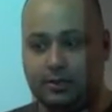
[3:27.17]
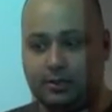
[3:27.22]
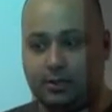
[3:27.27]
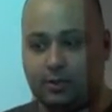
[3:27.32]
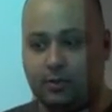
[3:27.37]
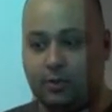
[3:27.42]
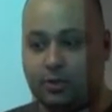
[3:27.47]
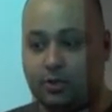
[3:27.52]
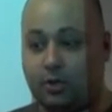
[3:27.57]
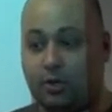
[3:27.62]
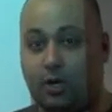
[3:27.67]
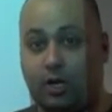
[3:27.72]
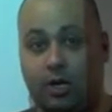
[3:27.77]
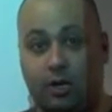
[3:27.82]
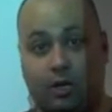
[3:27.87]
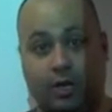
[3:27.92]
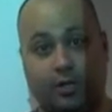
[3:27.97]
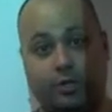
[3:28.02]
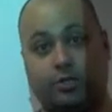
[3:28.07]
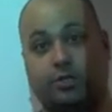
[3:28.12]
which got a
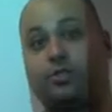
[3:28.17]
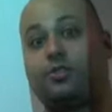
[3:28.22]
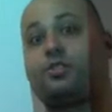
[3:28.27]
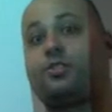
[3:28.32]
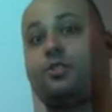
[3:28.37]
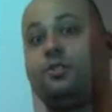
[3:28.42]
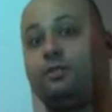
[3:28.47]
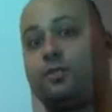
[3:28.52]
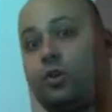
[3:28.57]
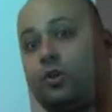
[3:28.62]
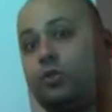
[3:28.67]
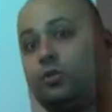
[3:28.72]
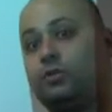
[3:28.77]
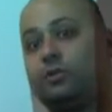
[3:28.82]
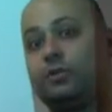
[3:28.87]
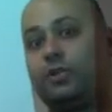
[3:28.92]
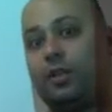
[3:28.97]
lot of students involved.